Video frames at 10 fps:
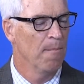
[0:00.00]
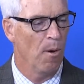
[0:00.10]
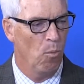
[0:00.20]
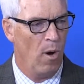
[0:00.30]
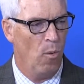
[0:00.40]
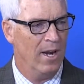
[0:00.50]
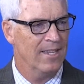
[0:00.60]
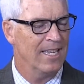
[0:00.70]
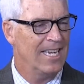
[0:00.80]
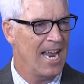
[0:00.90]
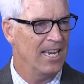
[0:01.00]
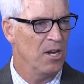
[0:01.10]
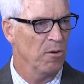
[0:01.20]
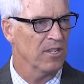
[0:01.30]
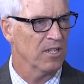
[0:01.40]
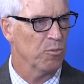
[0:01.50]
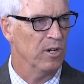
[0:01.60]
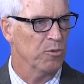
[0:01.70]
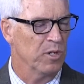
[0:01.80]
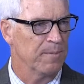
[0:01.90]
But what is the tendinosis
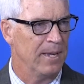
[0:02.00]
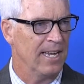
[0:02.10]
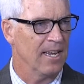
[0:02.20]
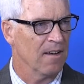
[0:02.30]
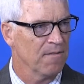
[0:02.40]
we're speaking of?